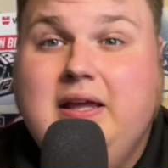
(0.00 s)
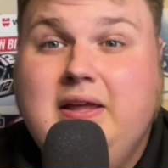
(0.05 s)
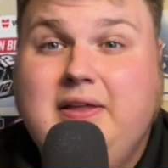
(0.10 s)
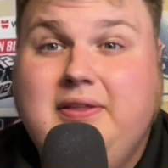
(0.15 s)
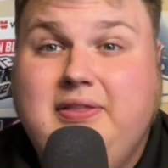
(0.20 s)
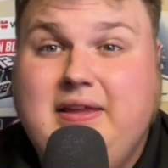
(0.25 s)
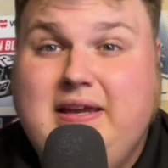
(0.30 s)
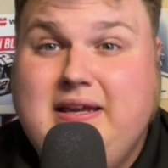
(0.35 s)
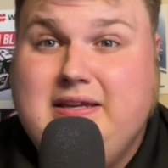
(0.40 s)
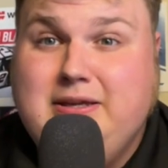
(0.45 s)

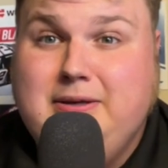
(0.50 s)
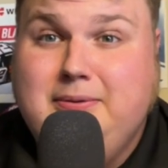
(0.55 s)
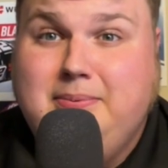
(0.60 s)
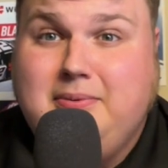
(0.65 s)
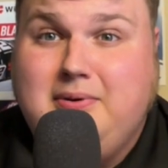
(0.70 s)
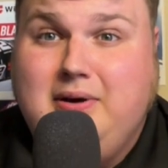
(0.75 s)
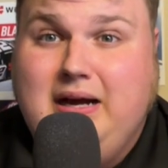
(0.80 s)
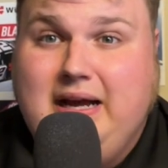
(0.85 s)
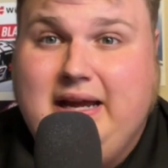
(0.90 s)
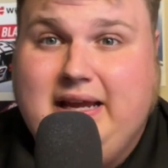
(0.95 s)
Thank you,
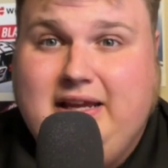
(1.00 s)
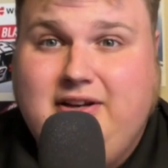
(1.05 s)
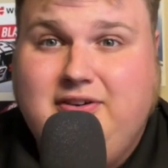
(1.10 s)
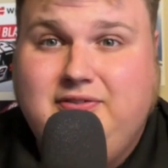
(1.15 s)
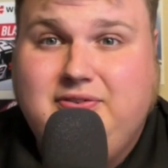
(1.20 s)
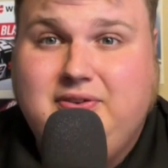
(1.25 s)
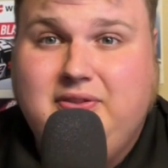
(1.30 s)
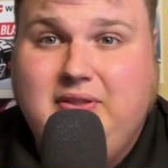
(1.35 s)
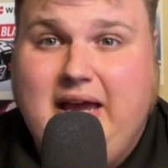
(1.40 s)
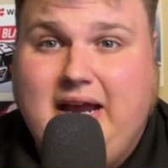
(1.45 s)
Bryan,
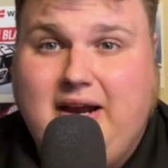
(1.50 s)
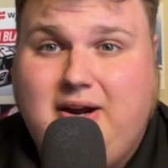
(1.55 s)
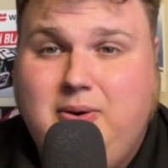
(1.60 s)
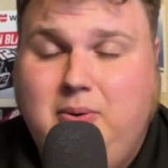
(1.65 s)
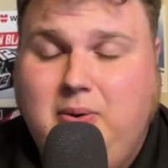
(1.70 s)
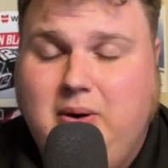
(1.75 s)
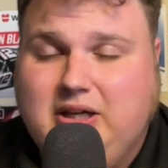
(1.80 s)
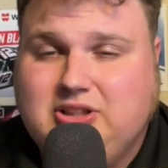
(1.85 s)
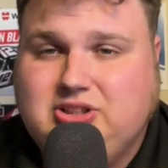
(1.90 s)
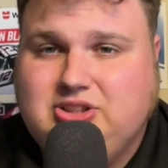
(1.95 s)
for that
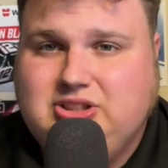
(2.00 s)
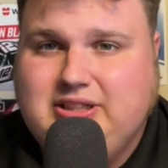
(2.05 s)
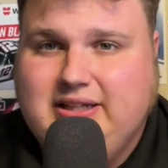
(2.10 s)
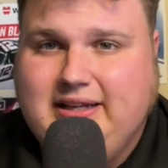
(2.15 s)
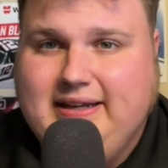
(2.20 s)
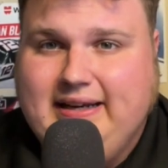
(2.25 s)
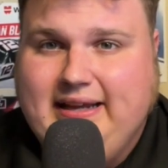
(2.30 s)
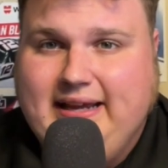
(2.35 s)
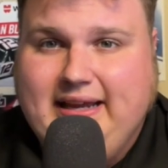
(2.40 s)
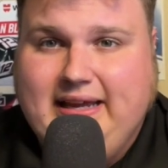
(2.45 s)

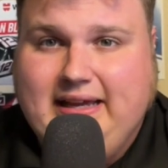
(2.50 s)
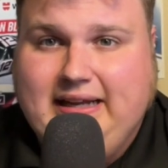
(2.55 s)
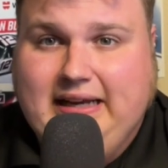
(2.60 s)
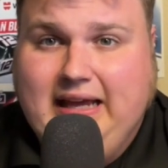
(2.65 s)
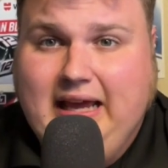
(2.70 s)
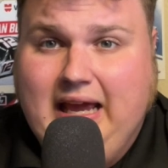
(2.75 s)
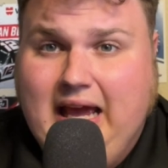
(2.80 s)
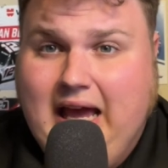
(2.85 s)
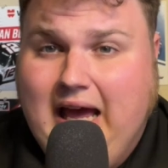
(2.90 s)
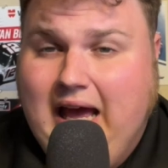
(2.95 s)
question,
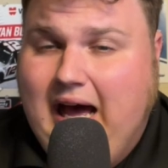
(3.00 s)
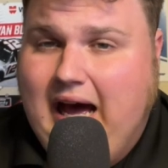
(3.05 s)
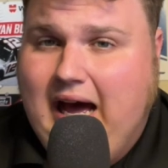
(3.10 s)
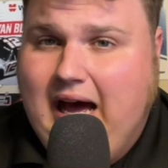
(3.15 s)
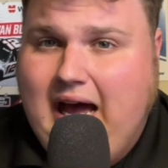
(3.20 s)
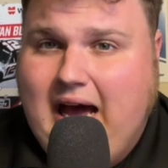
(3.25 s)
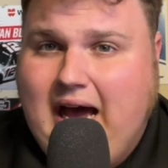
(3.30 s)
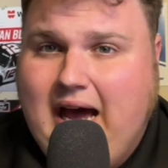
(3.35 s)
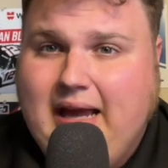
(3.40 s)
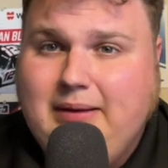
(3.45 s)
and
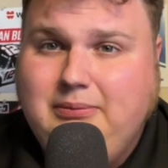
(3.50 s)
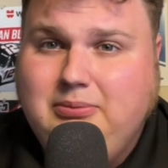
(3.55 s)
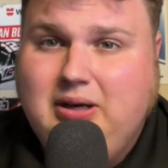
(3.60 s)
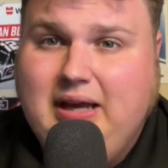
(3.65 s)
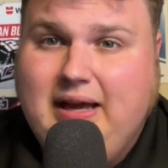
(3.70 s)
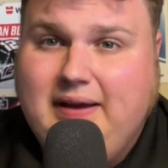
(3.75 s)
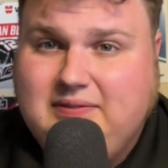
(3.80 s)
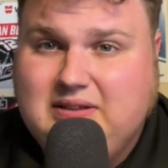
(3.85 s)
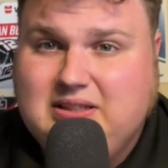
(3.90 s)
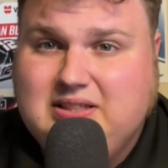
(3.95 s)
I will
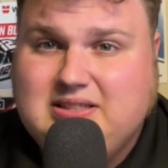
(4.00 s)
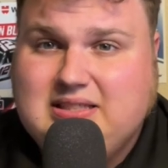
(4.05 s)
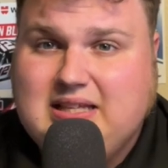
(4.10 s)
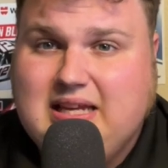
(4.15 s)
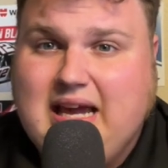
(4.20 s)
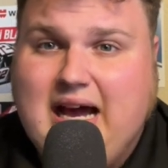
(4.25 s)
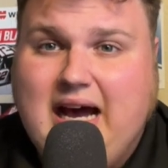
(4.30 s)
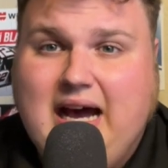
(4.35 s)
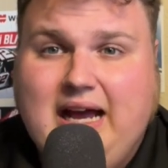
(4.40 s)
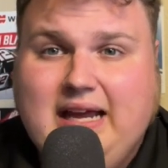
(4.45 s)
have to
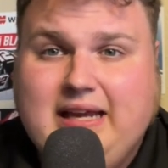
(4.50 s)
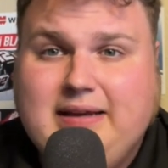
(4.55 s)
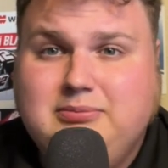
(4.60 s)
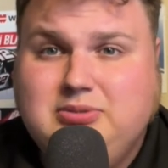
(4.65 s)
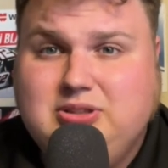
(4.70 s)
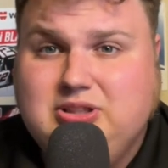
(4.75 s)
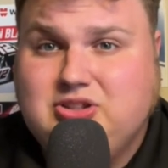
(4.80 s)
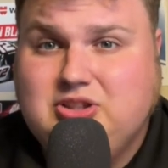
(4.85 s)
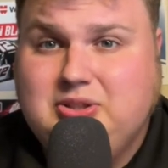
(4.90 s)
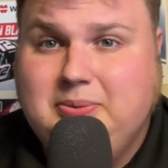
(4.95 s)
say I am
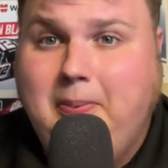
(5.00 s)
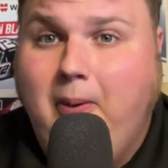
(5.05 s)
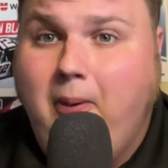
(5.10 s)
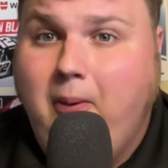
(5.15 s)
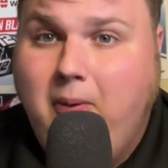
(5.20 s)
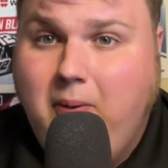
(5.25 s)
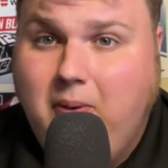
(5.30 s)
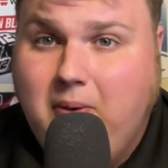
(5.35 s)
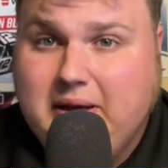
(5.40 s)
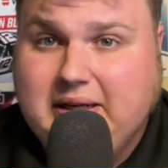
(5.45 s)

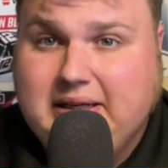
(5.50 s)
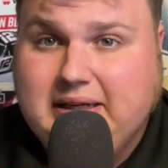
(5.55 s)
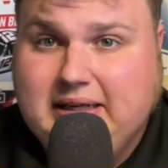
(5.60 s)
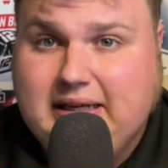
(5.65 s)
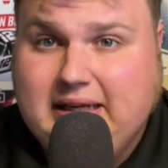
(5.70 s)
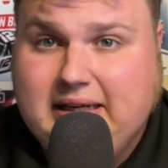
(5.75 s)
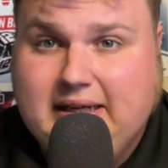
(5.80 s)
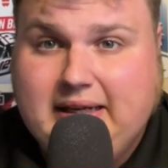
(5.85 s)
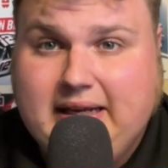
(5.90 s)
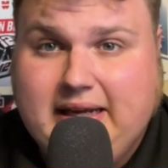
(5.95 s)
disappointed
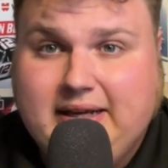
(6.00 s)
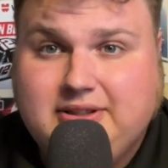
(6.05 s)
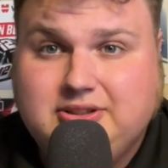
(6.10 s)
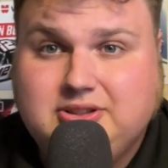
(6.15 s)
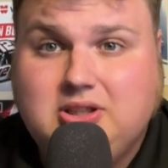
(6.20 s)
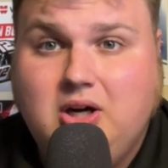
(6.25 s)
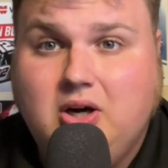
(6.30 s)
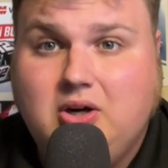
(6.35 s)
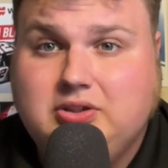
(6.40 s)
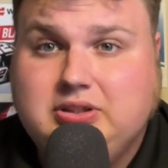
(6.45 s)
in
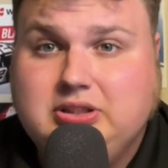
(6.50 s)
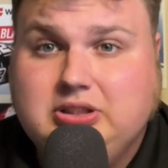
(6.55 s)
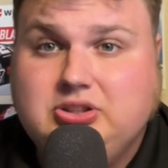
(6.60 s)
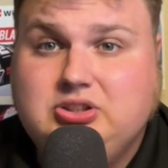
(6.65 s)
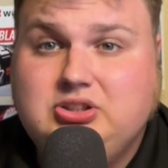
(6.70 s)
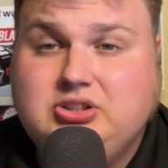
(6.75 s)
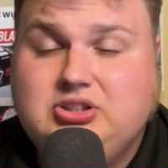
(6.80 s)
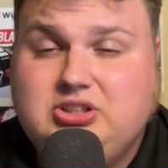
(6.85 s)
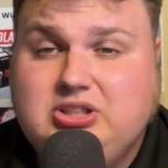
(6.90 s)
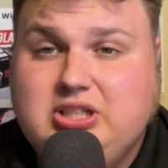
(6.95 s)
NASCAR's
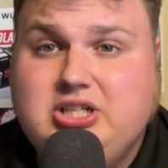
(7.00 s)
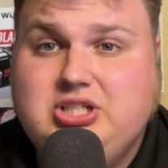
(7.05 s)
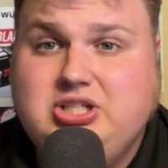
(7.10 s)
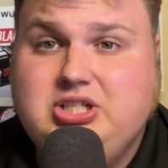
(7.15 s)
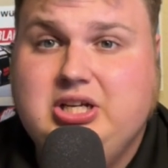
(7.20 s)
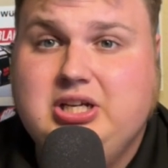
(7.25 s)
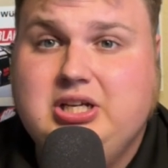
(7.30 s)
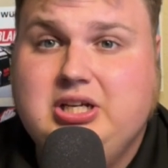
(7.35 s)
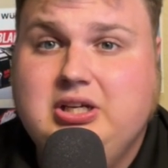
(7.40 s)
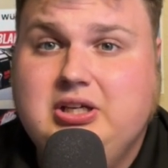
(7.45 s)

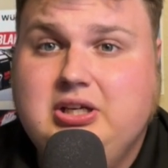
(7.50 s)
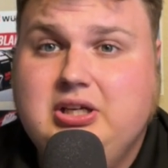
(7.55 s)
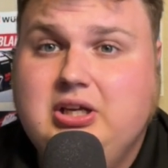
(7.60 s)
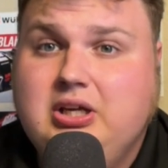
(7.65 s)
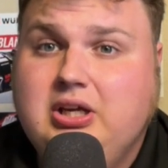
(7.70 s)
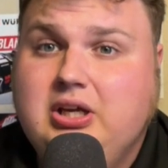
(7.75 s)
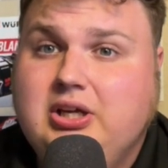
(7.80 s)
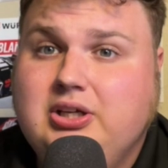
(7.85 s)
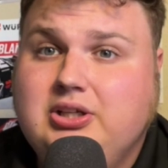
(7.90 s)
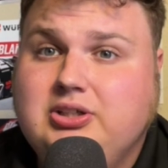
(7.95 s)
decision
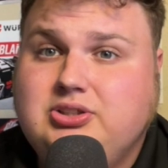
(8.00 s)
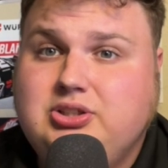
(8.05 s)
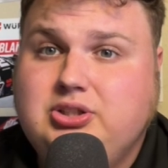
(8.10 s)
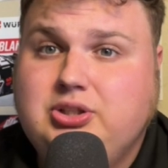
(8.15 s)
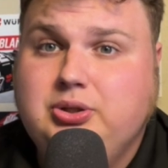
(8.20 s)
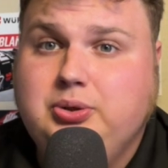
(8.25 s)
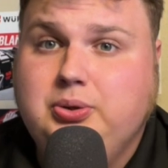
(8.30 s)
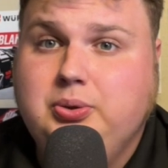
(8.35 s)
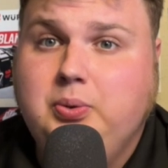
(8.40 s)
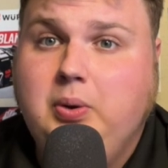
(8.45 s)

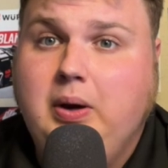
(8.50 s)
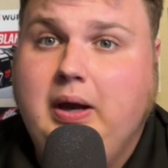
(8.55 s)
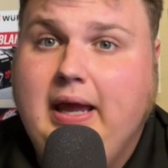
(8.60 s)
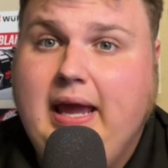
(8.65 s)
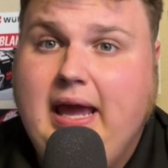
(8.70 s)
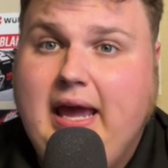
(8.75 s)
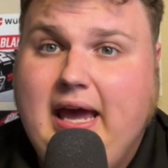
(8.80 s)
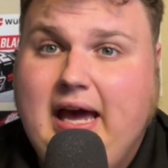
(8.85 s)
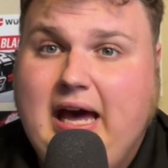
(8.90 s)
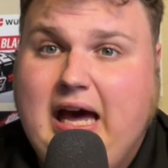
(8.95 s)
to
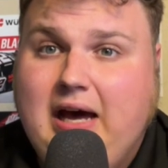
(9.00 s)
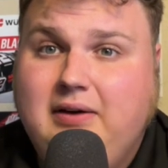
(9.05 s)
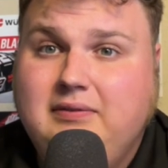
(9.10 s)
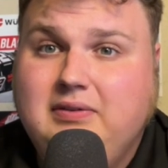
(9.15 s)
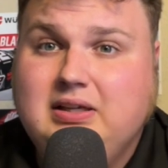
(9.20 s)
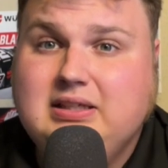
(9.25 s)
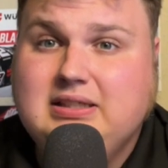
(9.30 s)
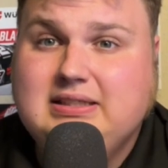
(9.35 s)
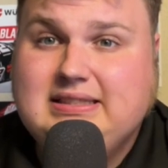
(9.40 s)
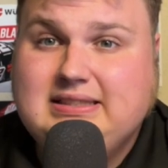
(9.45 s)

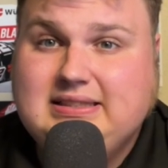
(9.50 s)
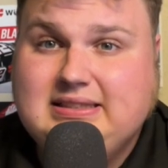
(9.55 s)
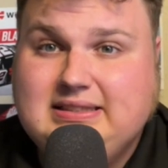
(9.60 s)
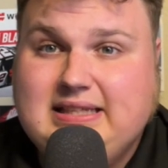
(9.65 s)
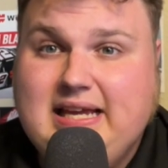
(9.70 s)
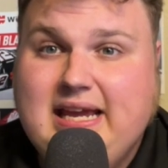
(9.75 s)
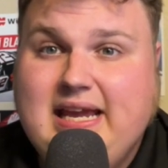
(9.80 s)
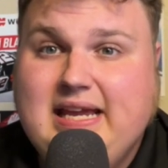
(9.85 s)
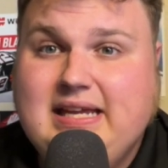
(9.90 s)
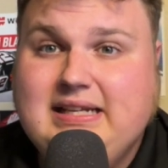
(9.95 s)
have
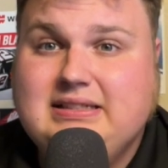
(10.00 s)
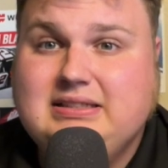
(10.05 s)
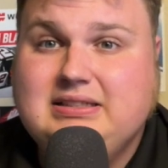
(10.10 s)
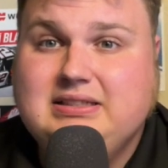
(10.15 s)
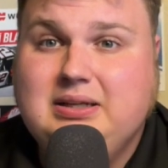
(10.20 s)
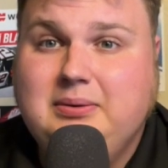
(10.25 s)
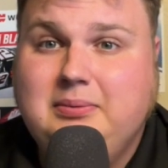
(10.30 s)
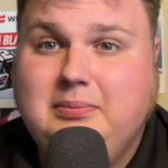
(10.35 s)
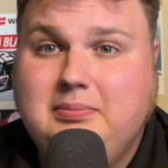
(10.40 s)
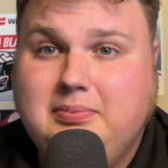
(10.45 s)

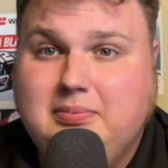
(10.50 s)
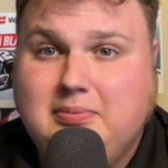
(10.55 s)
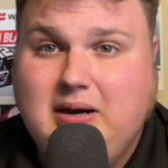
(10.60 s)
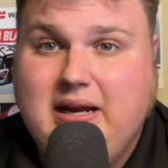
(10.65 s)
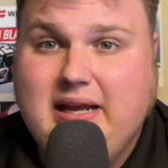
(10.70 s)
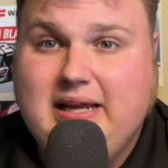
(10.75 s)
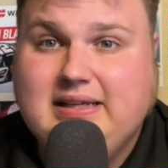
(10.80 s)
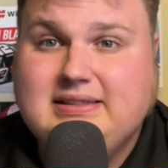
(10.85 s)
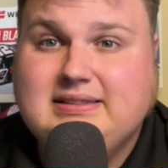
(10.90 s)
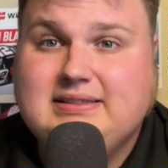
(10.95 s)
stage
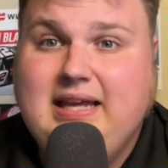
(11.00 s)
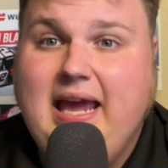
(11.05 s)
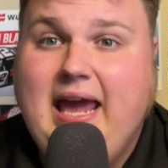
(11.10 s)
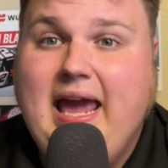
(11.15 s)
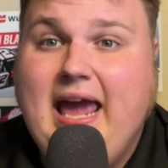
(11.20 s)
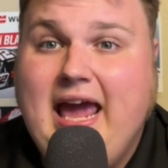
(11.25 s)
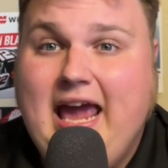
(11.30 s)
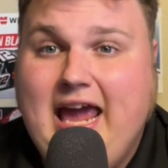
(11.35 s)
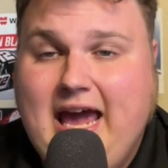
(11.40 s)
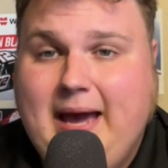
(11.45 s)
breaks
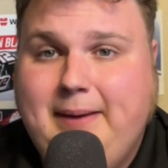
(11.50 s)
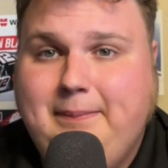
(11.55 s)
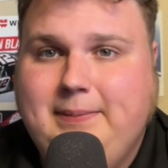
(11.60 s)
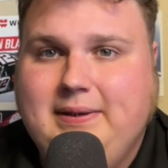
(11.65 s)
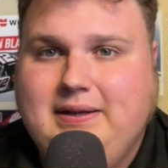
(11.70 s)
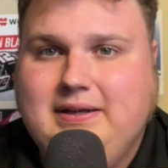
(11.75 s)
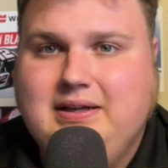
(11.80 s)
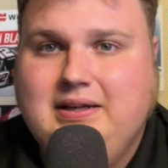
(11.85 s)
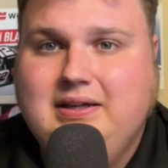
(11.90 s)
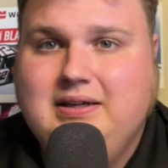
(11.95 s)

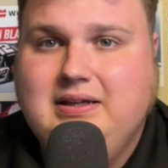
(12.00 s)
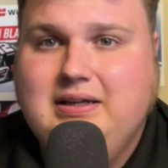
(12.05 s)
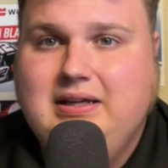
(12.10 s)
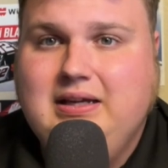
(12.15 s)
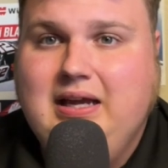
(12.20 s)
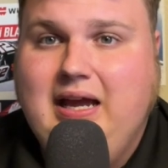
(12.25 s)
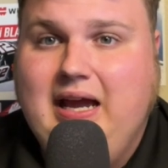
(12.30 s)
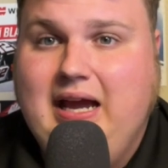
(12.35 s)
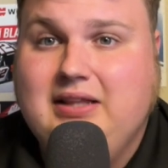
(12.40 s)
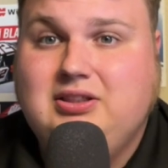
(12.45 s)
happen
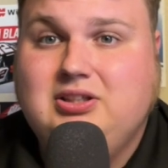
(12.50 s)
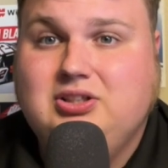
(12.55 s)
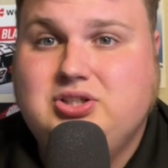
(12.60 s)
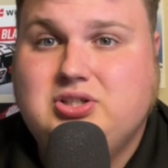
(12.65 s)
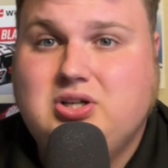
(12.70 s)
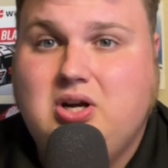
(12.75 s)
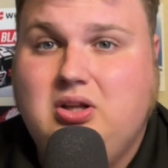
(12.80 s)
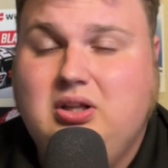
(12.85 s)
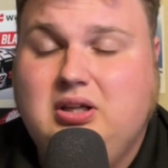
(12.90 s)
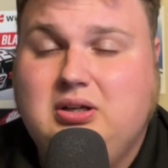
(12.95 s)
at the
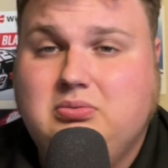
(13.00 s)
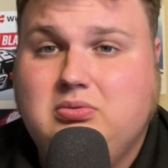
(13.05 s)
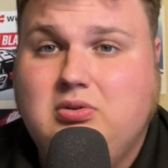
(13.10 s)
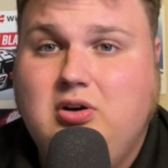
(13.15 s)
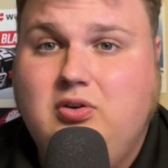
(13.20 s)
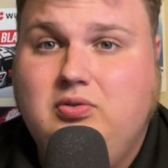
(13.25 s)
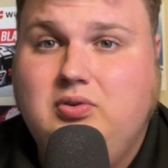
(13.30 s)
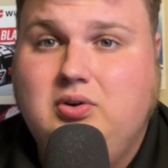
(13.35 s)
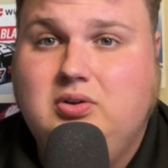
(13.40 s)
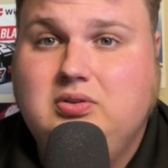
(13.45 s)
Charlotte
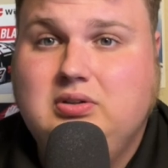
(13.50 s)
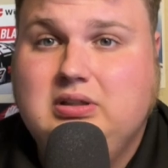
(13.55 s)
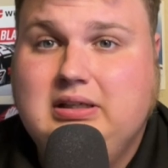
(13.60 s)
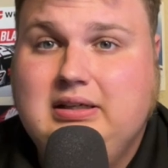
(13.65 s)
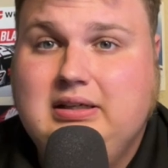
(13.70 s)
ROVAL.